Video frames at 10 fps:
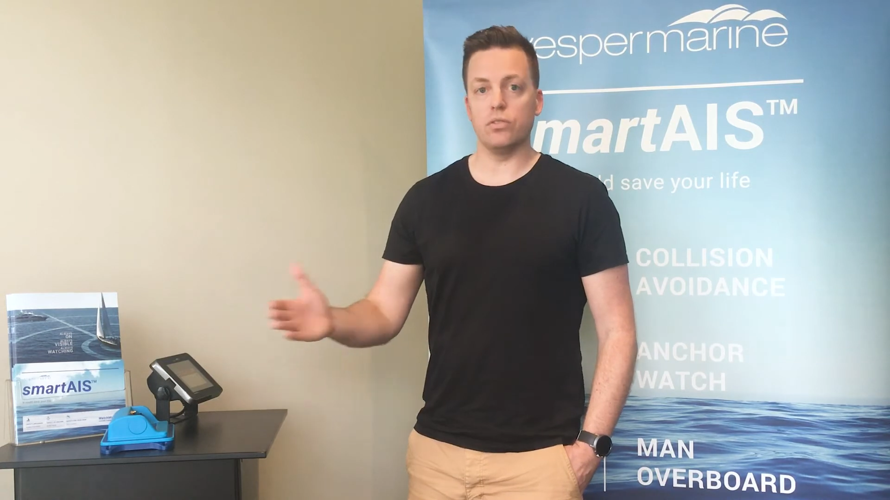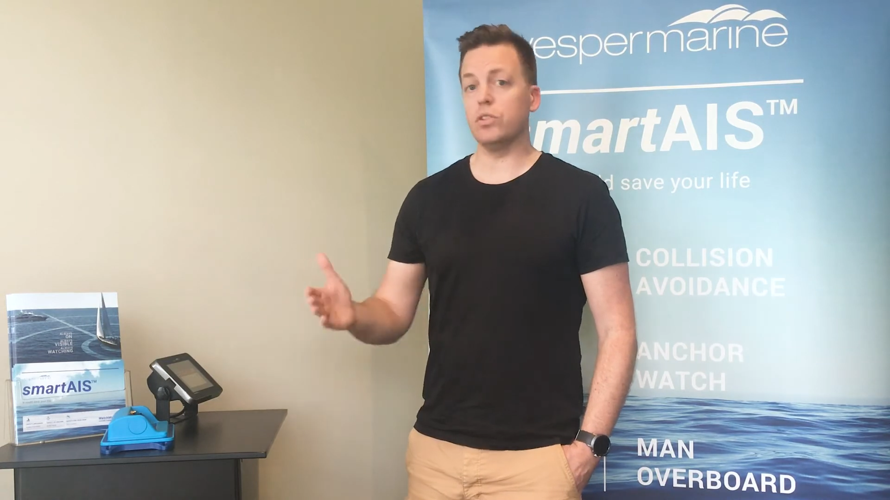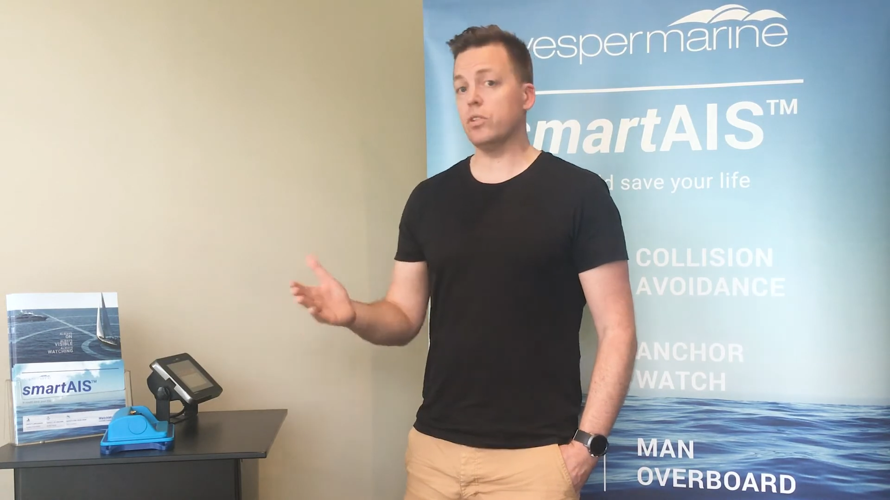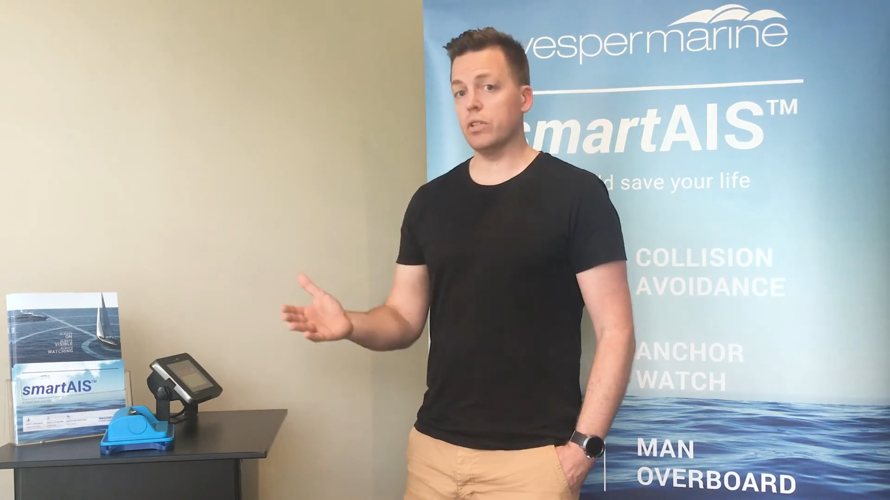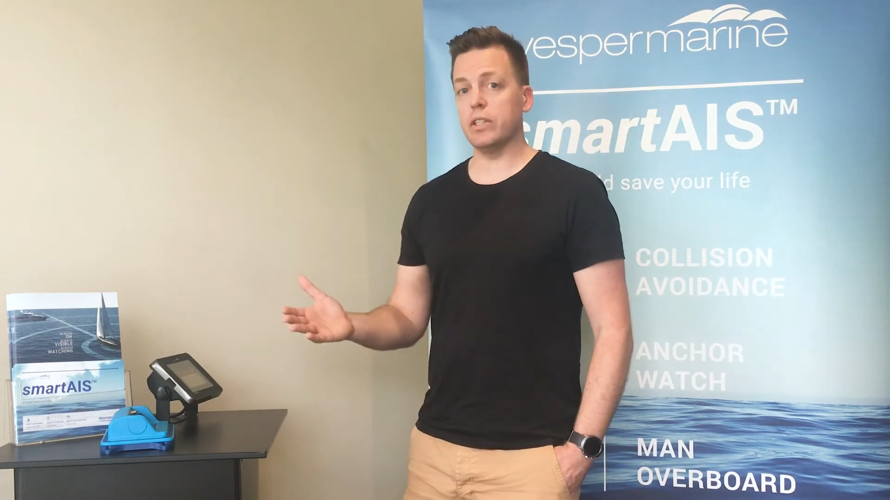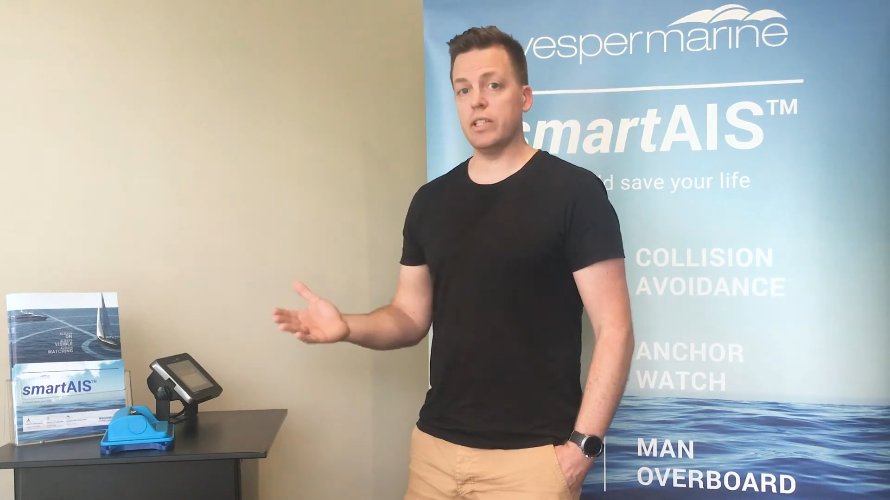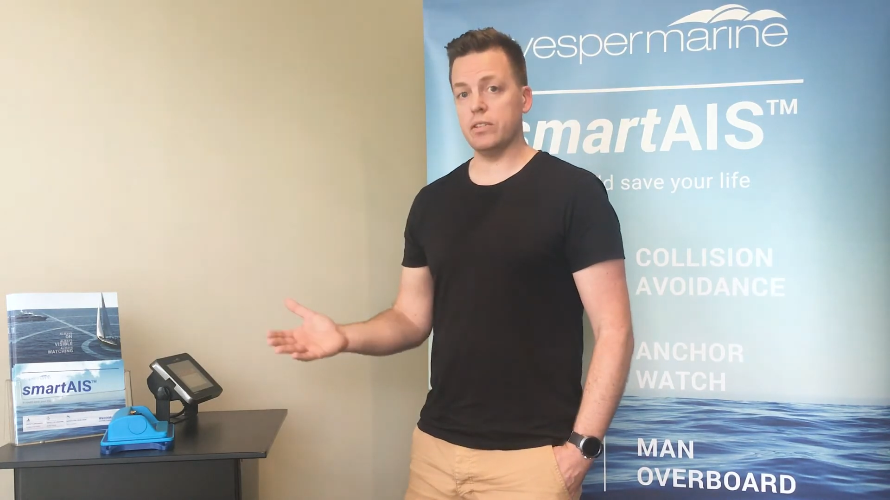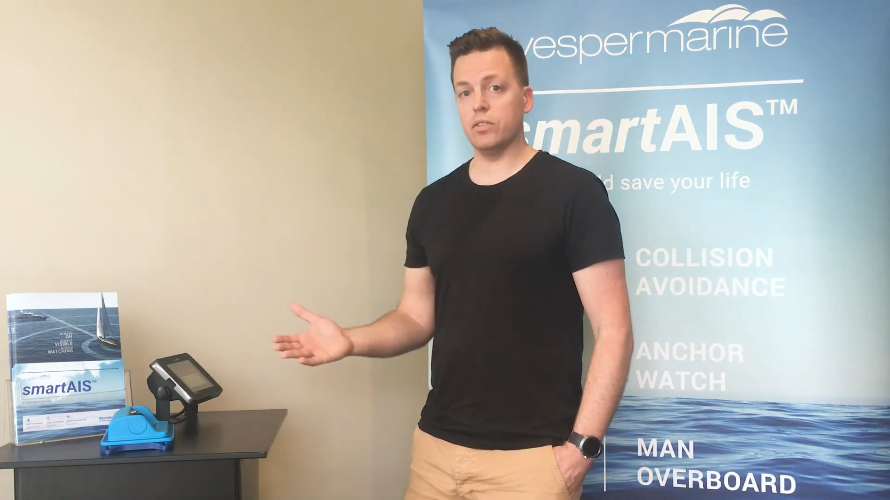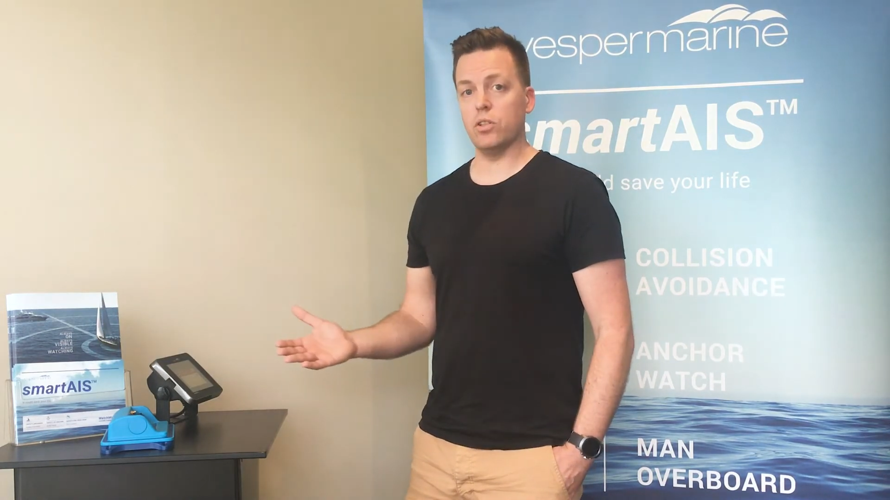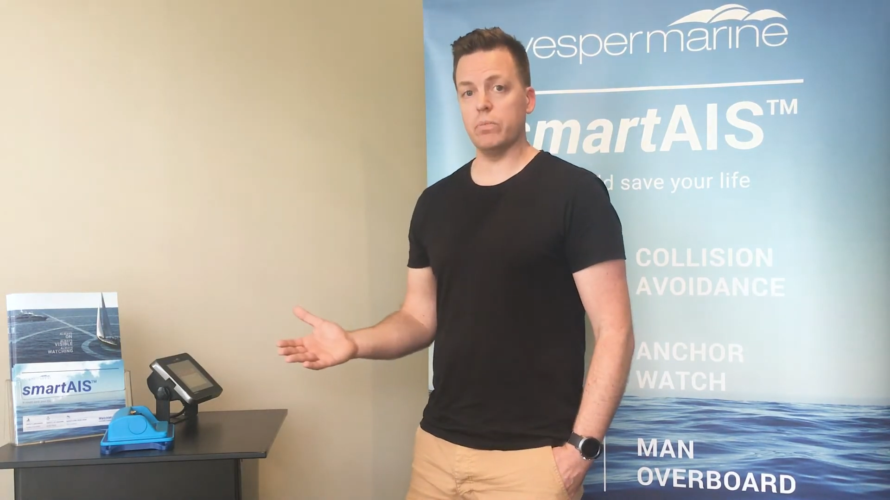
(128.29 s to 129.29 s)
So do you really
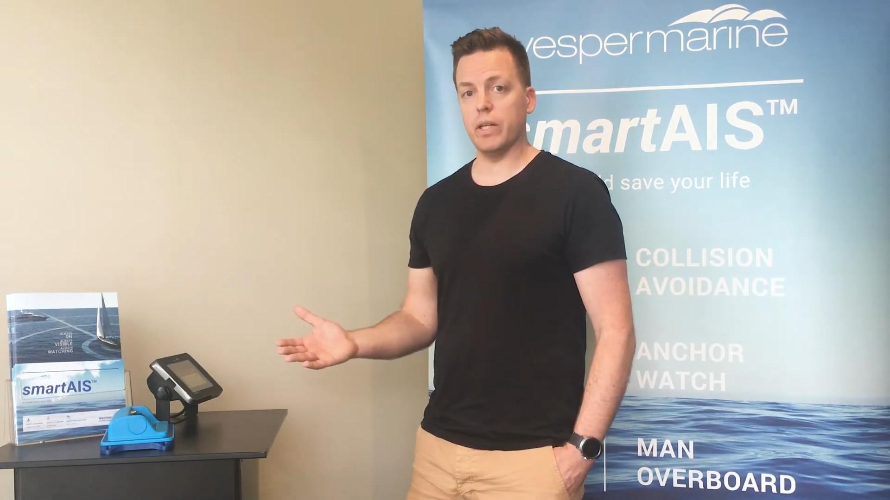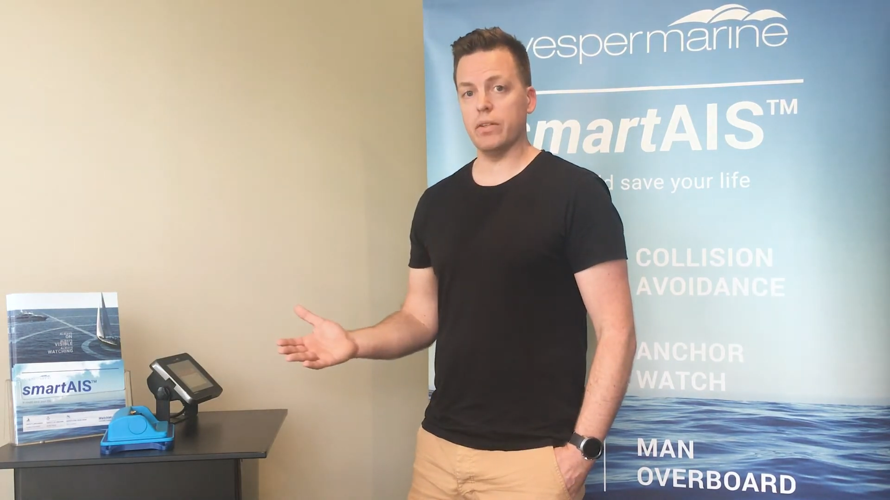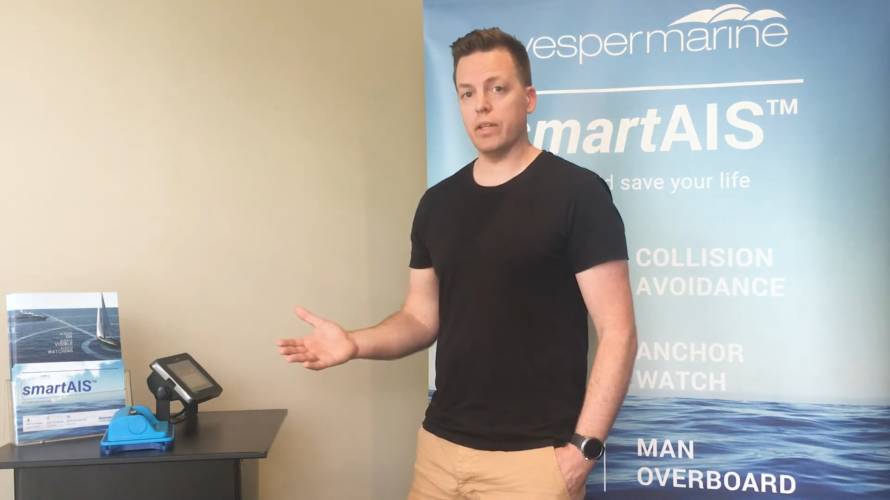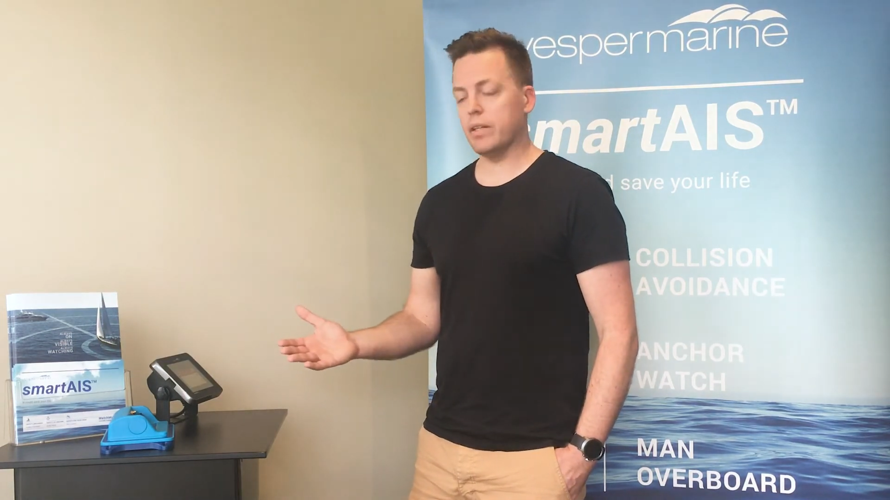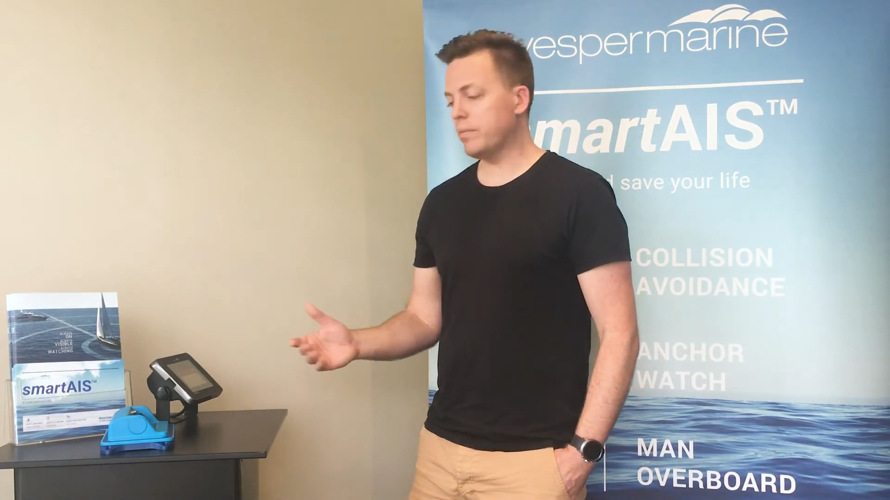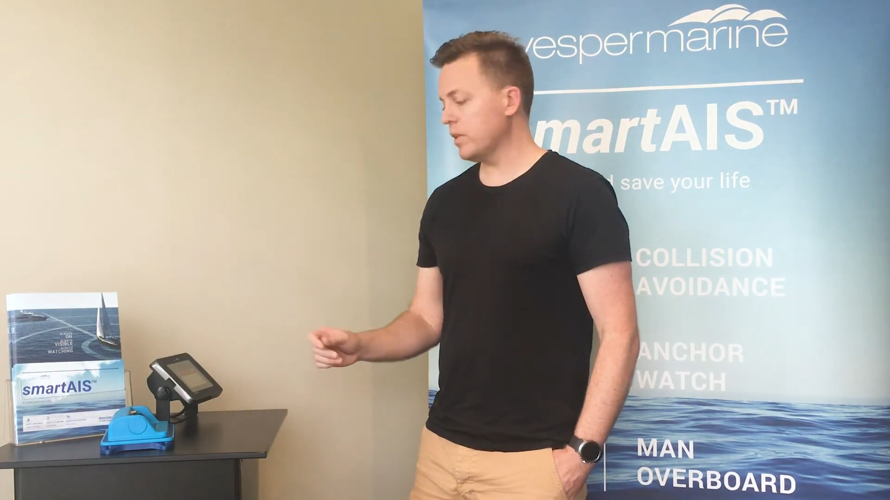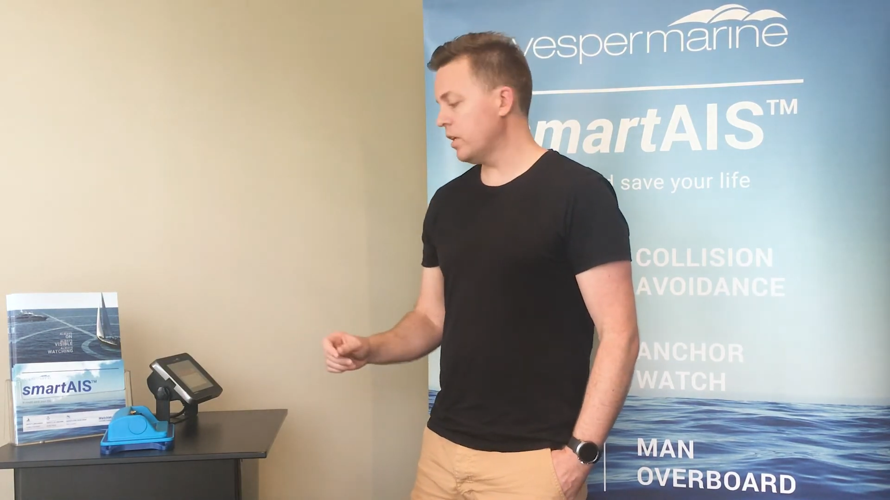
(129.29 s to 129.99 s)
need to know about that?